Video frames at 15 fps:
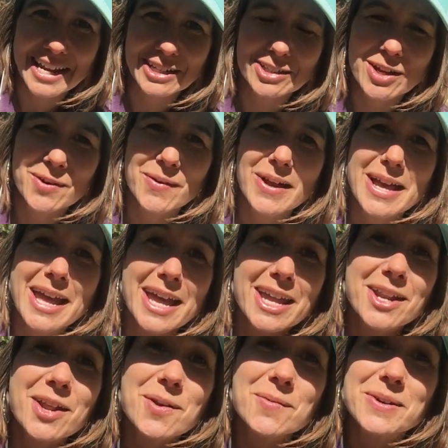So,
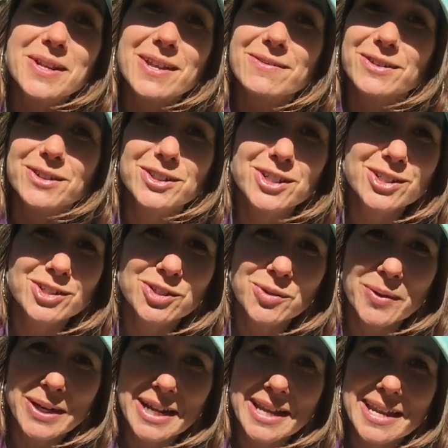if you're just
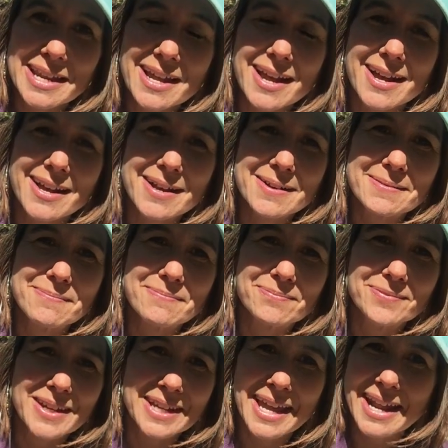joining,
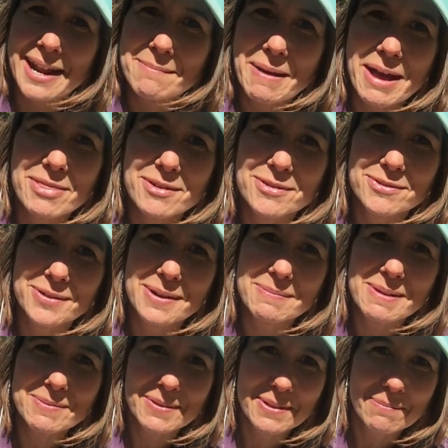again, I'm Heather
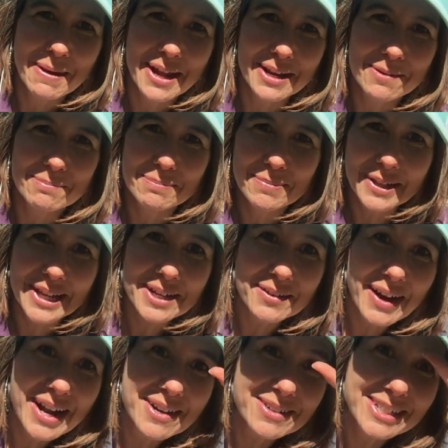Freeman with the Painted
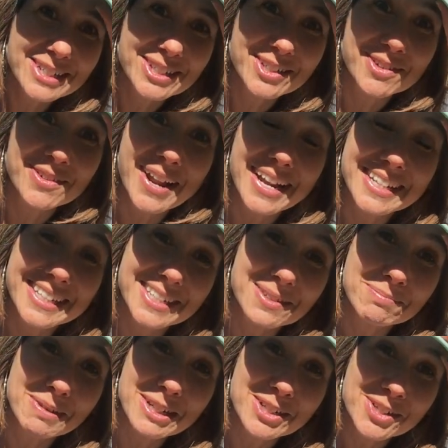Playground. It's so nice to
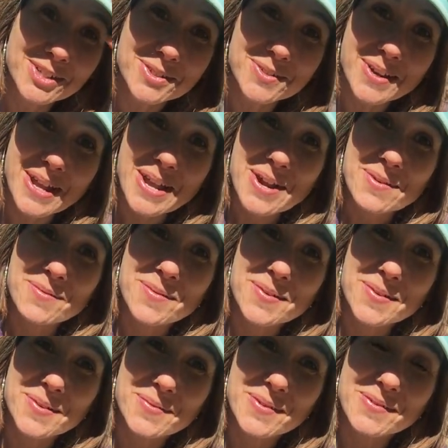meet you.
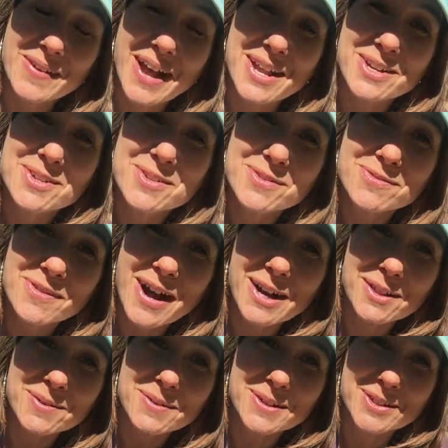We've got new
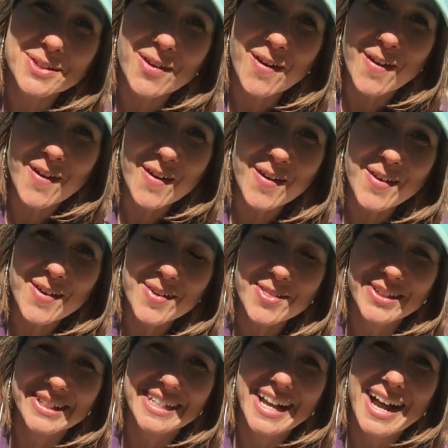followers all
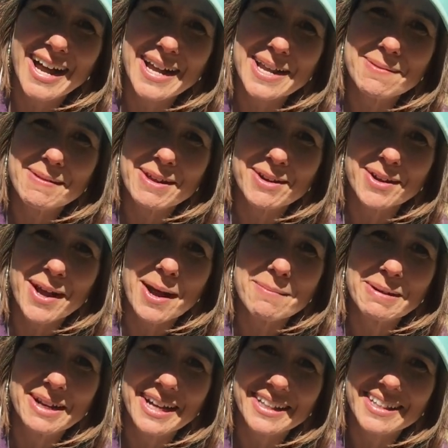the time that are
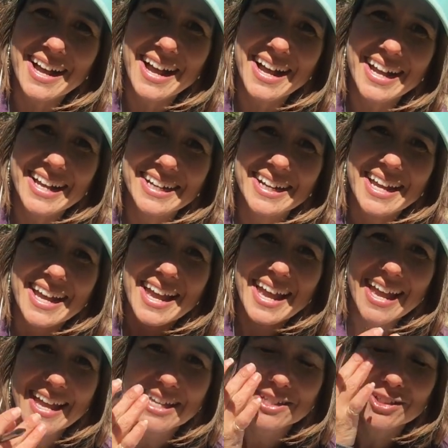coming online,
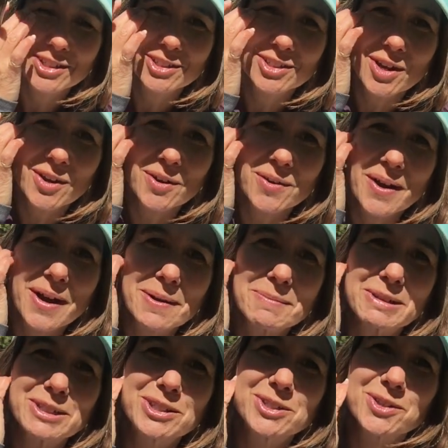and so
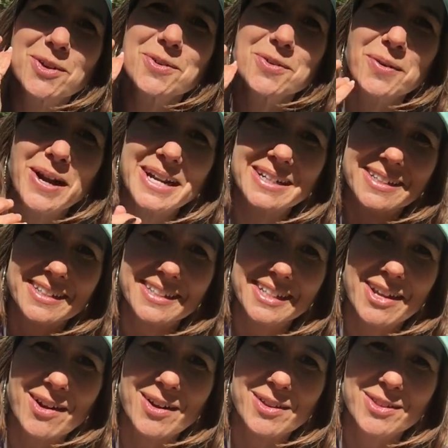it's so great to see
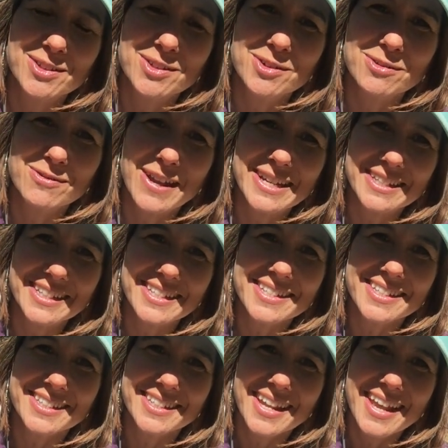all the new
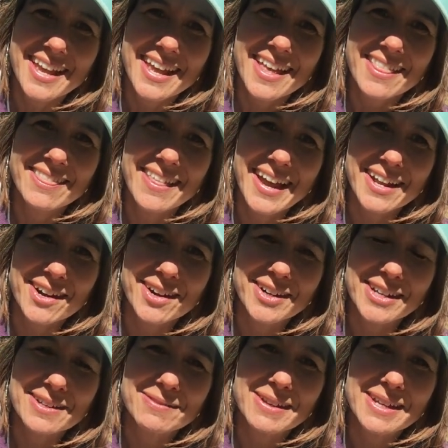faces that are
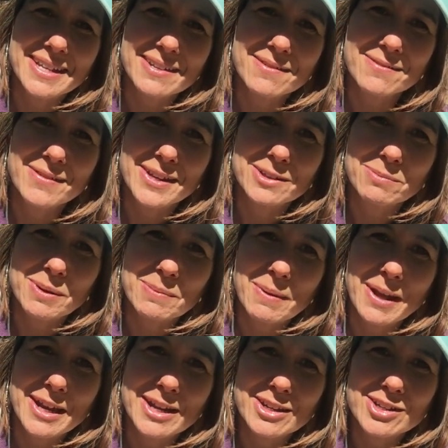giving Facebook
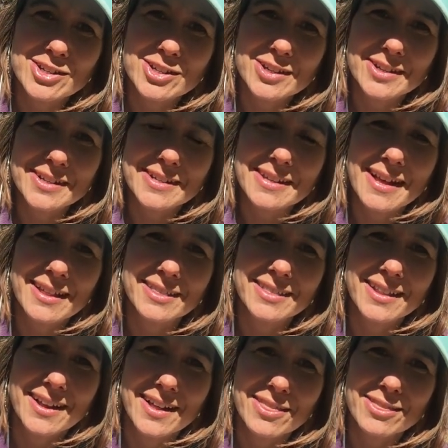page
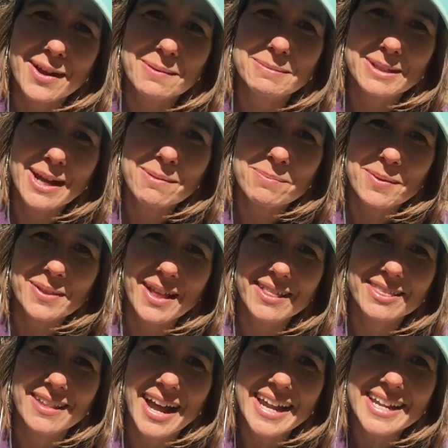a thumbs up with a
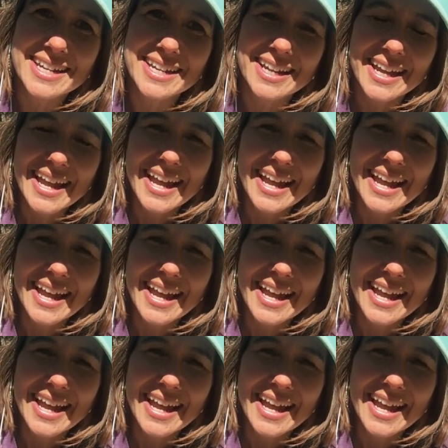like.